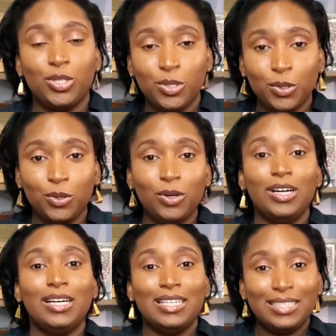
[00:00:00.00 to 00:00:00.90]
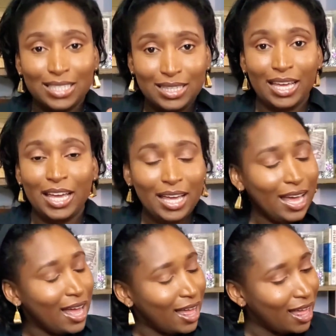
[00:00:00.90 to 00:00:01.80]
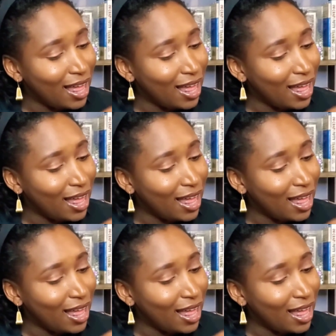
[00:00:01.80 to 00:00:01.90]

So today,